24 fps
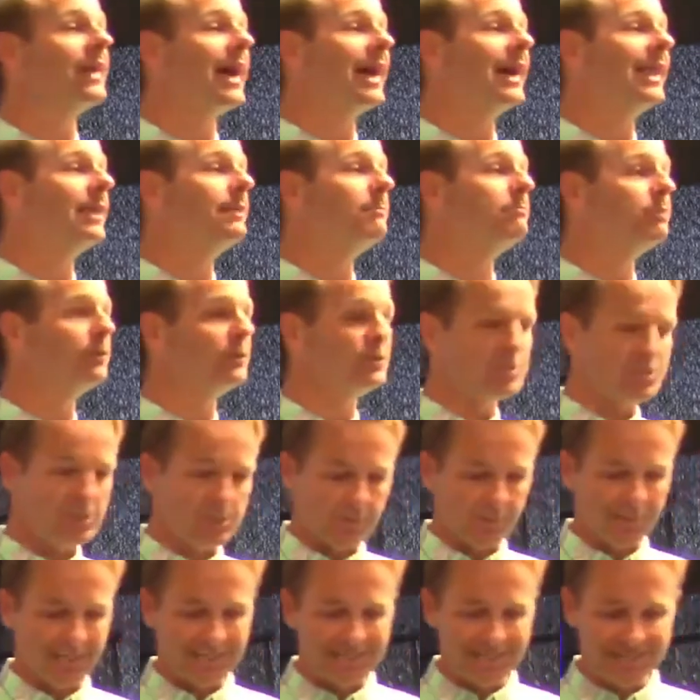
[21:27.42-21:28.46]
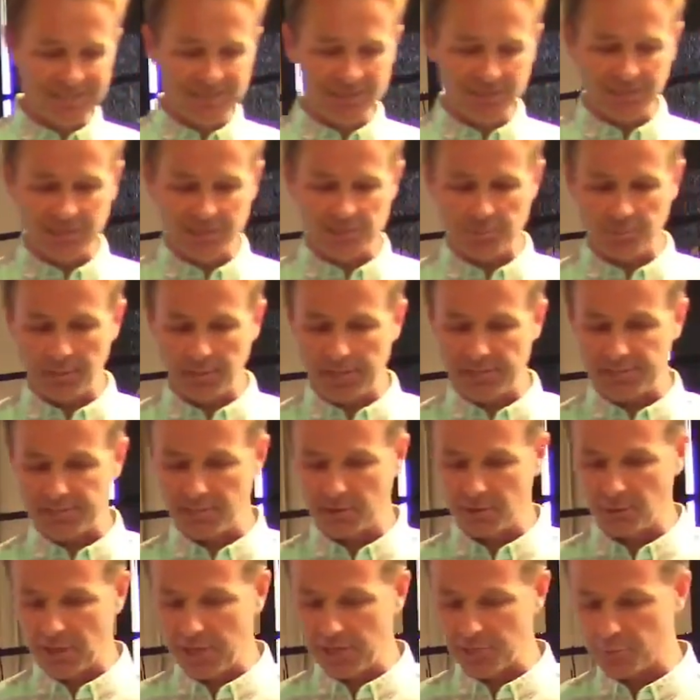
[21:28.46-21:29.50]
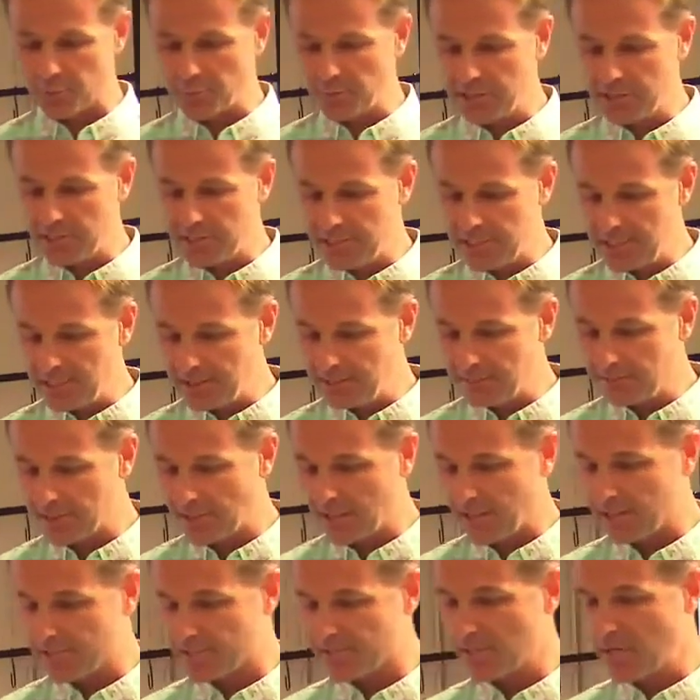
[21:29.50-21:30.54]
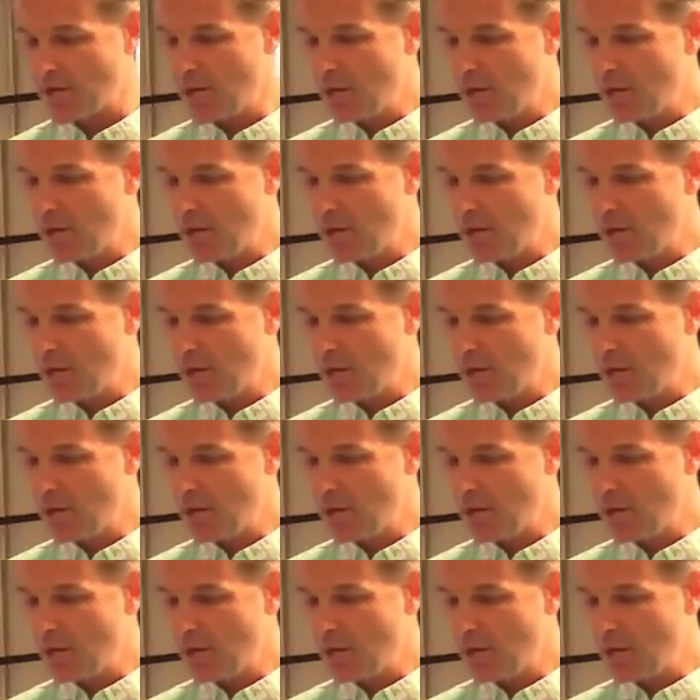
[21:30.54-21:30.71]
that and puts you into his blessing. Christ redeemed us